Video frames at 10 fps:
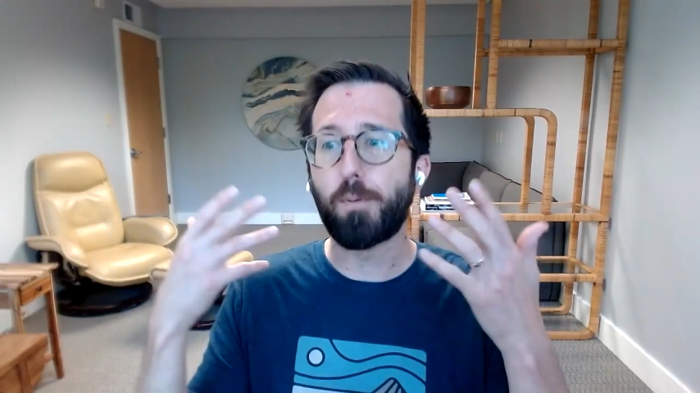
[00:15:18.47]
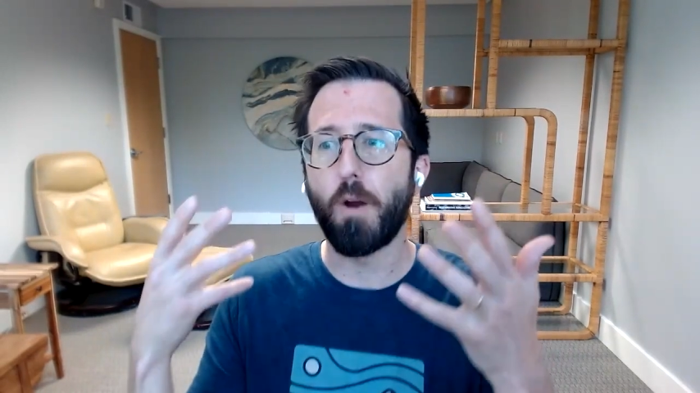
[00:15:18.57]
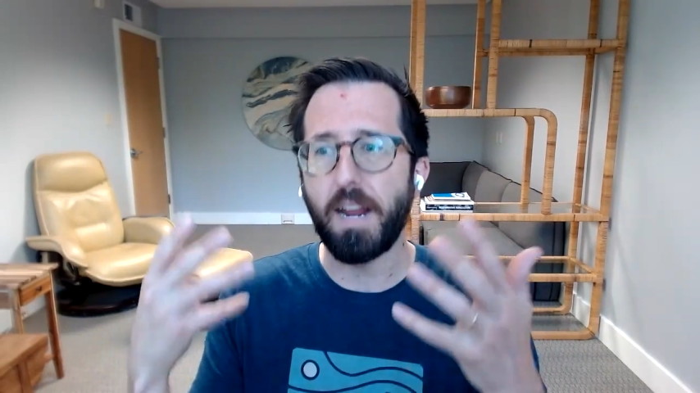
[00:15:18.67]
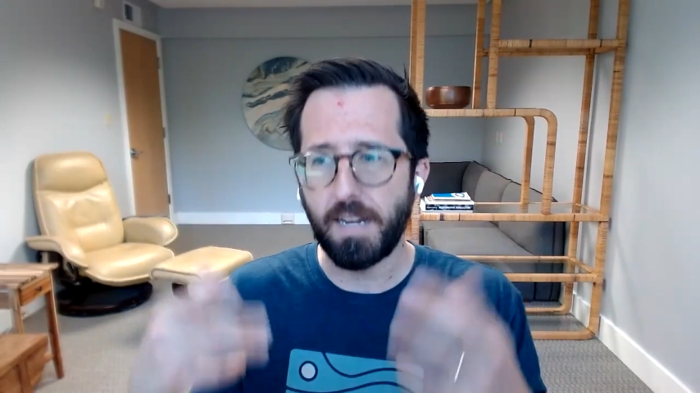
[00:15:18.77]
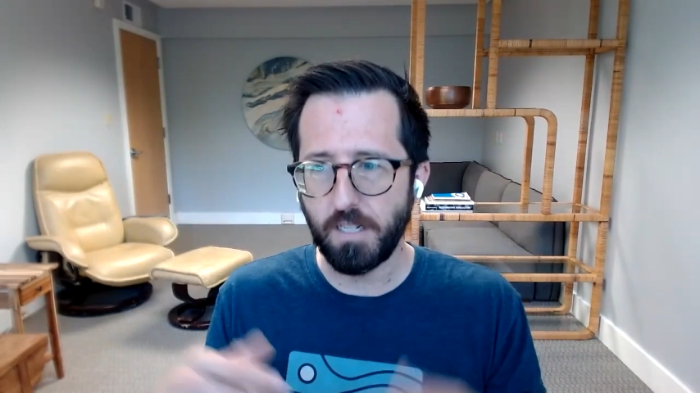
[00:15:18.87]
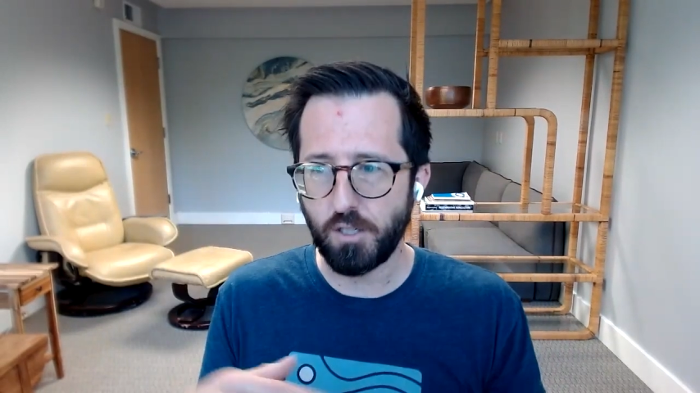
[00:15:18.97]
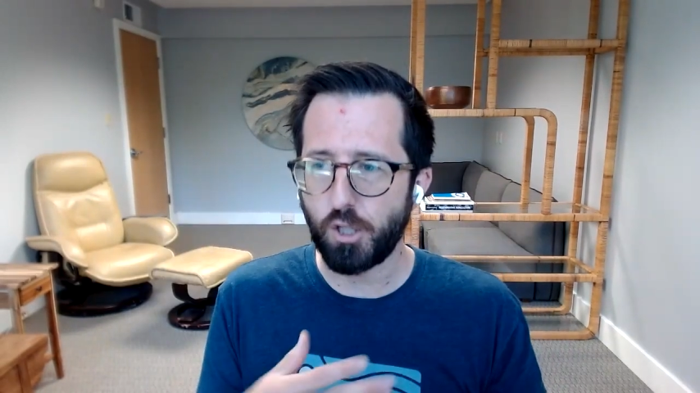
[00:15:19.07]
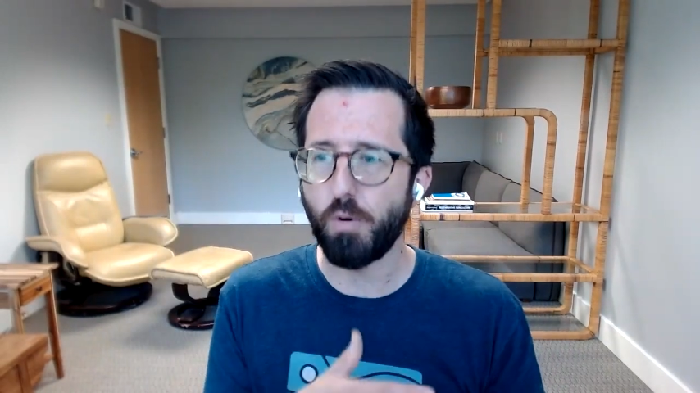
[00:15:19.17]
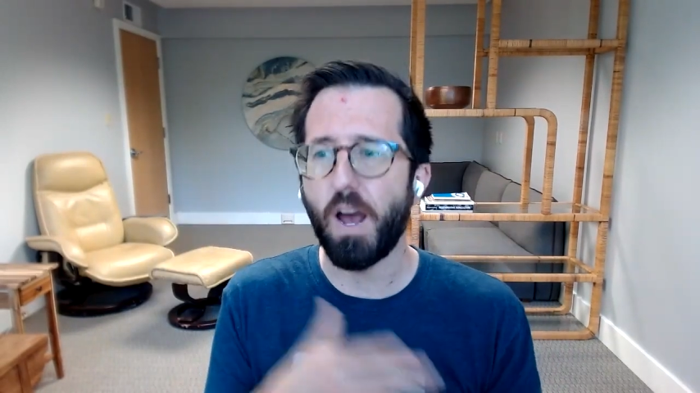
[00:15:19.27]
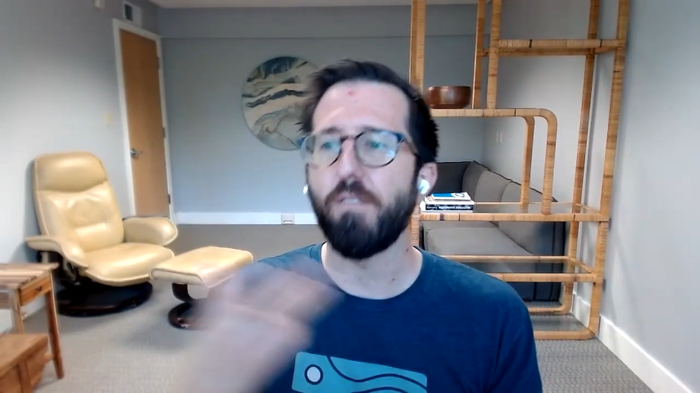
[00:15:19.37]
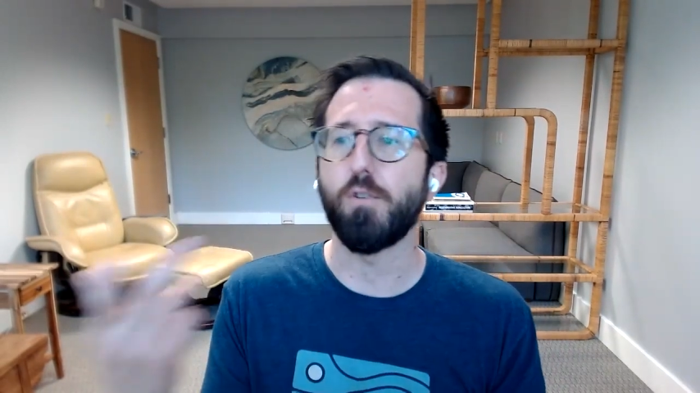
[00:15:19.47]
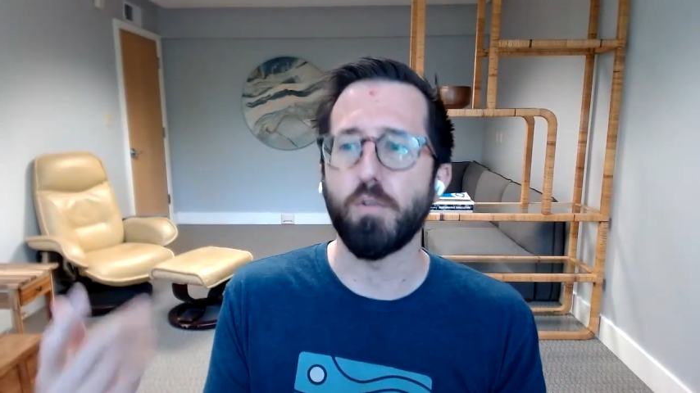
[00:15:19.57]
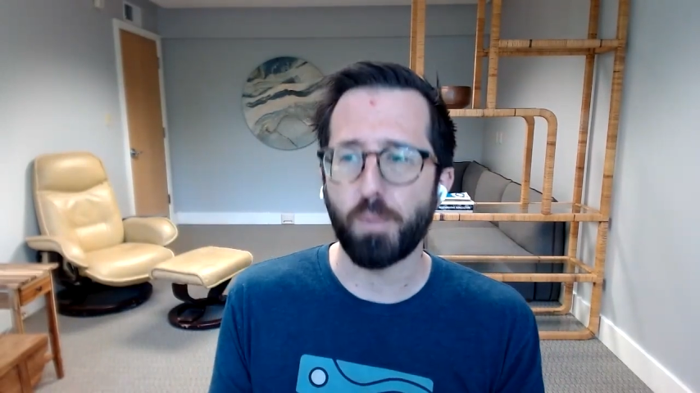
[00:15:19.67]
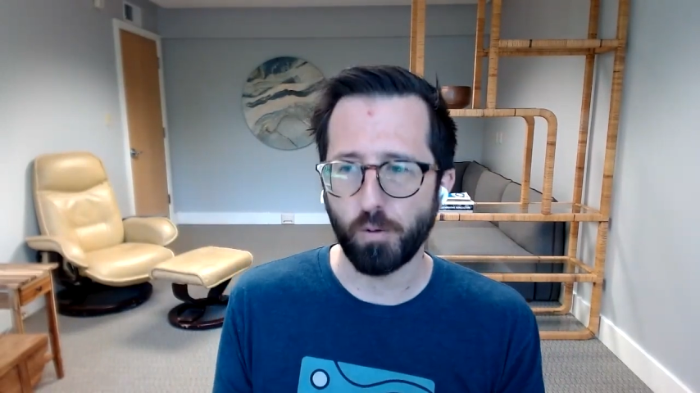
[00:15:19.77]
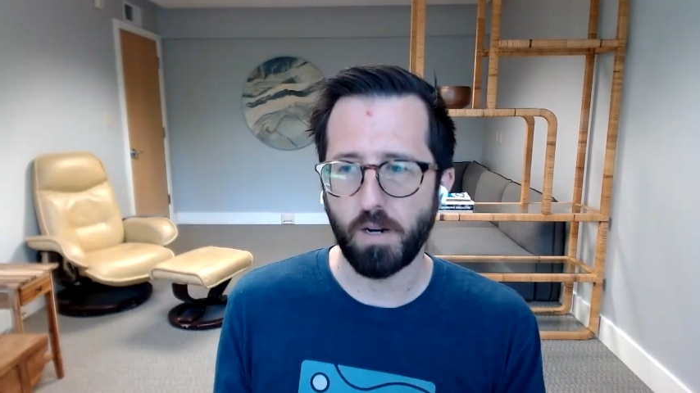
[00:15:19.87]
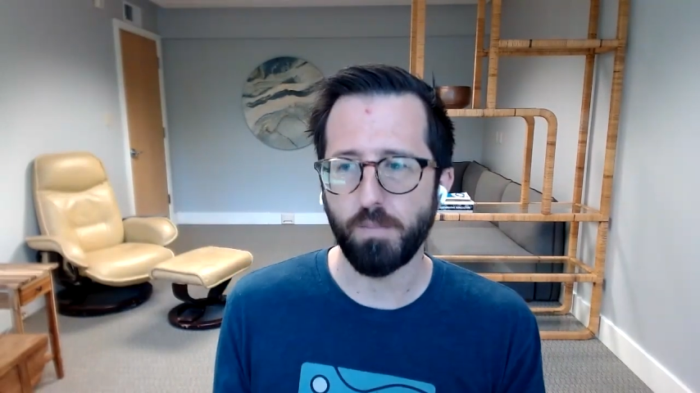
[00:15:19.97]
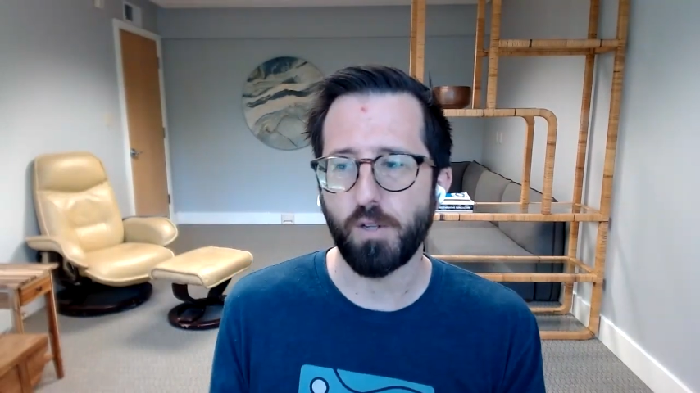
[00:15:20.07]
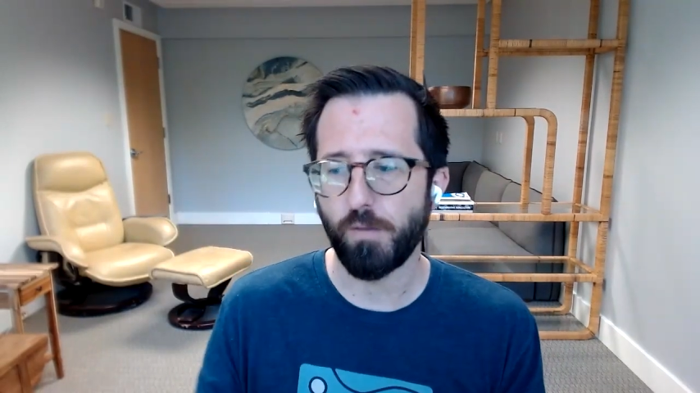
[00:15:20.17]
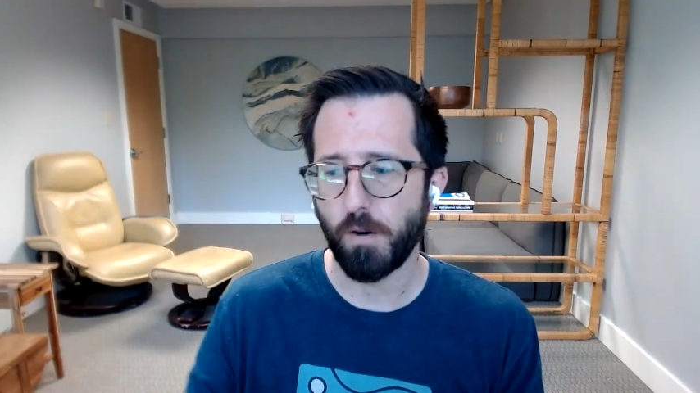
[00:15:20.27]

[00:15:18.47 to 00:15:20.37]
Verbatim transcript: like upgrade into after the